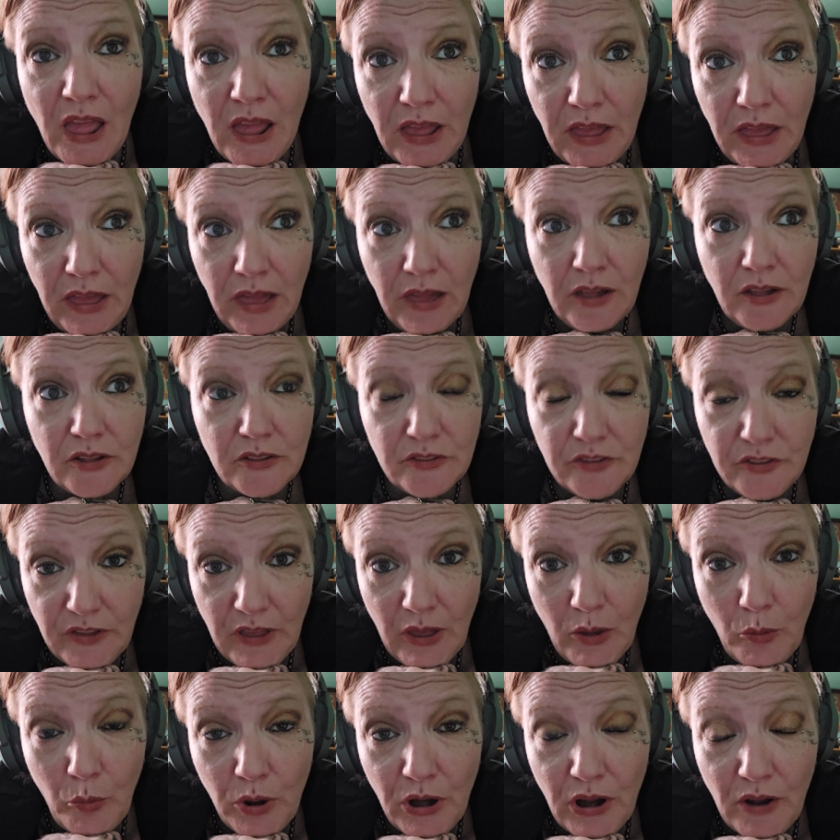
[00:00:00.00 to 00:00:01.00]
He can
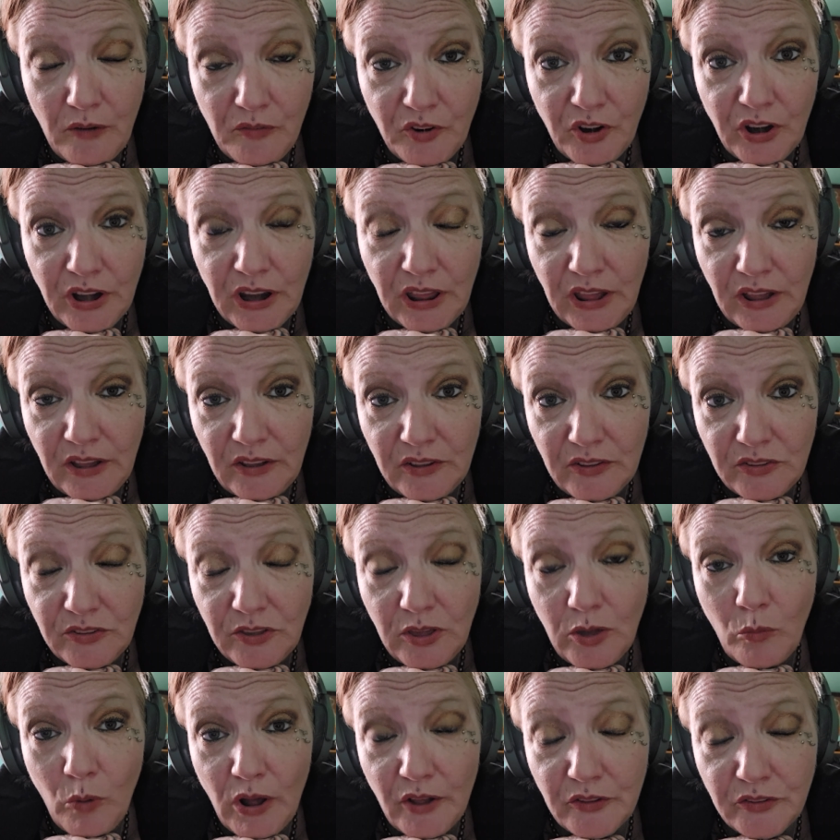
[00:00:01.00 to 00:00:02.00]
say whatever it is
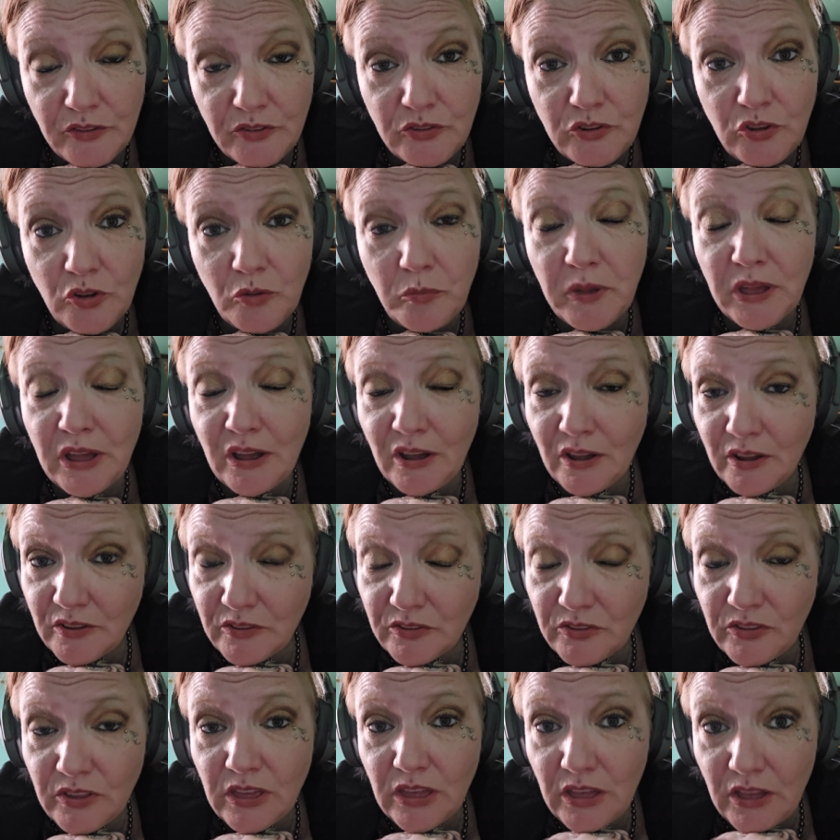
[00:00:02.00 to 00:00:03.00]
he wants to
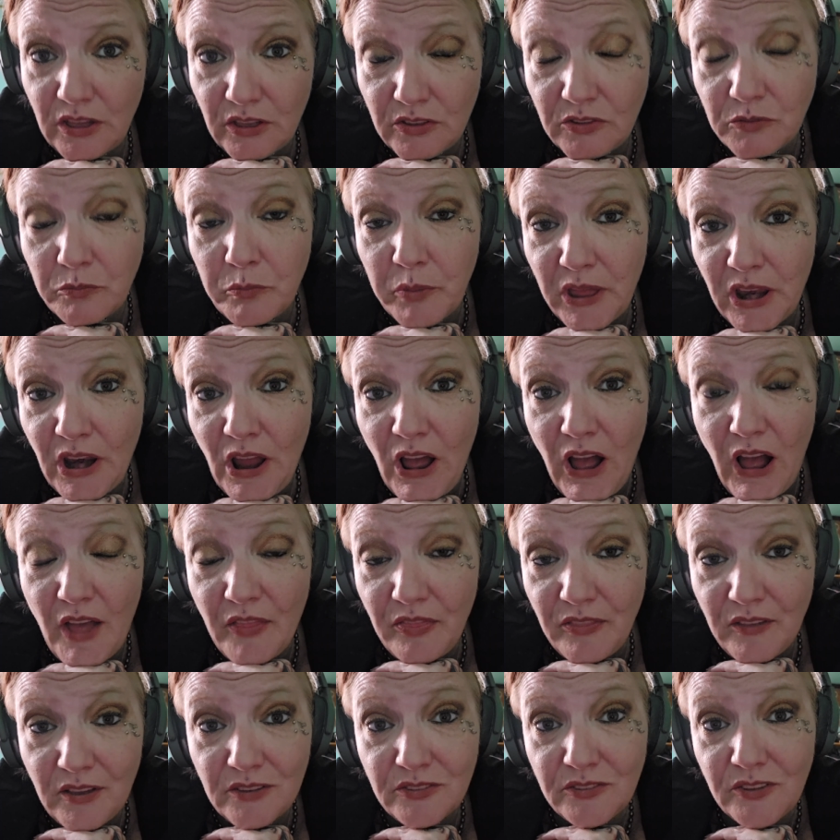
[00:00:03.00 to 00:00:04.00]
because he has been
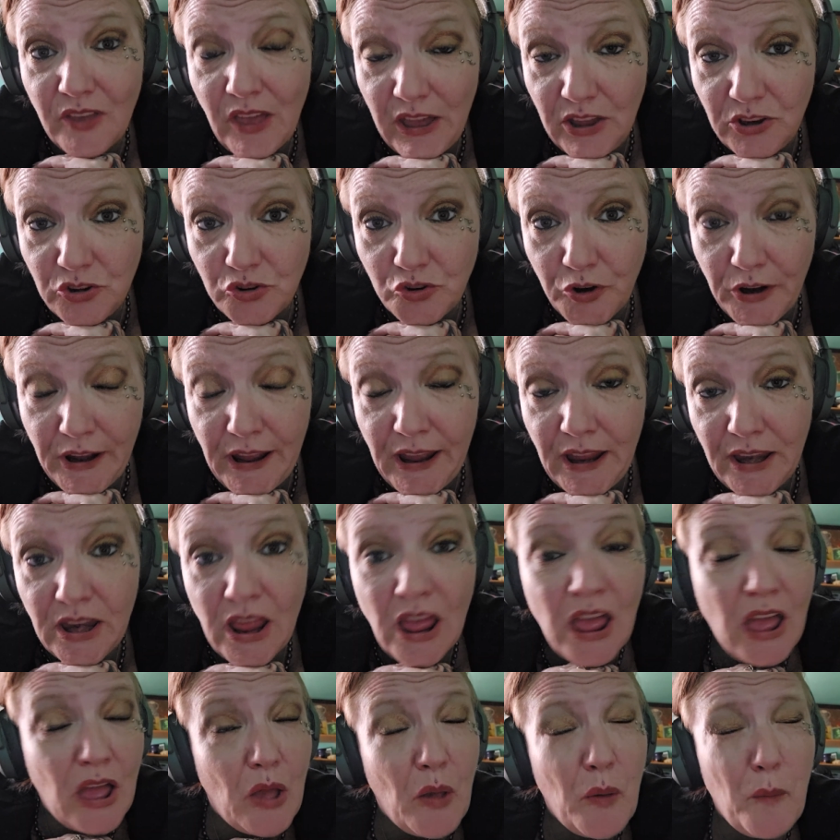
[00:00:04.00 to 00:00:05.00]
on this hate train
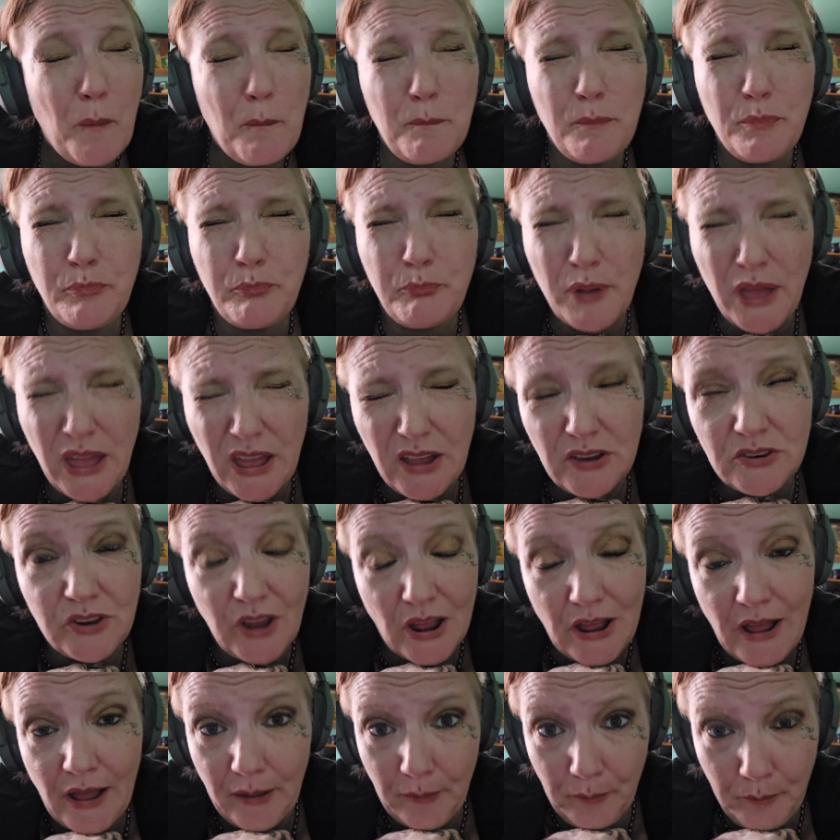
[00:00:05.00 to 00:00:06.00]
big
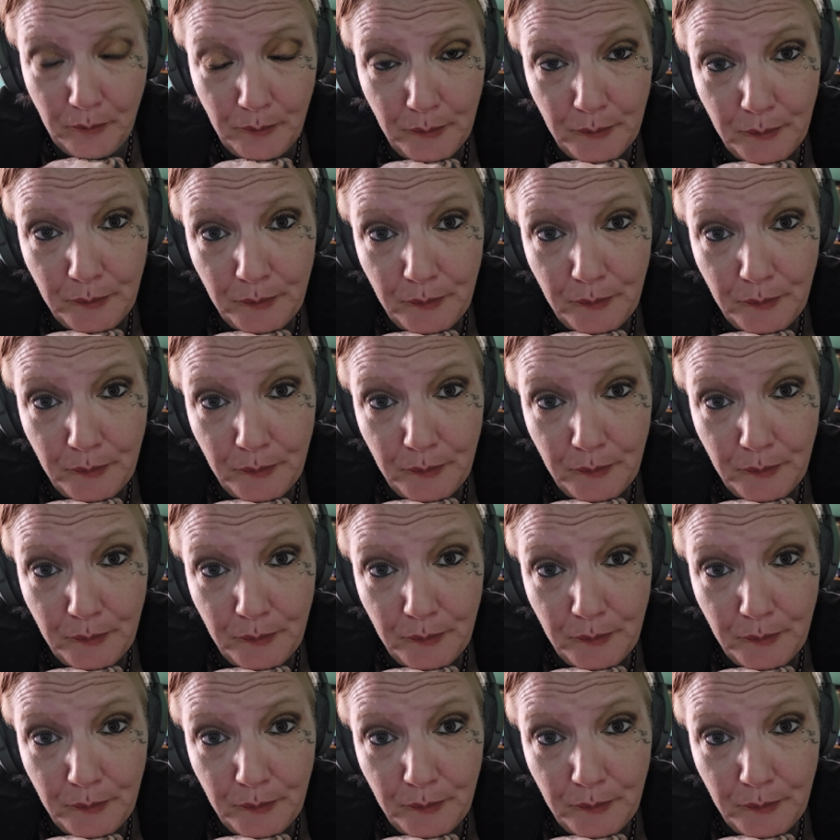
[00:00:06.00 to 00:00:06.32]
time.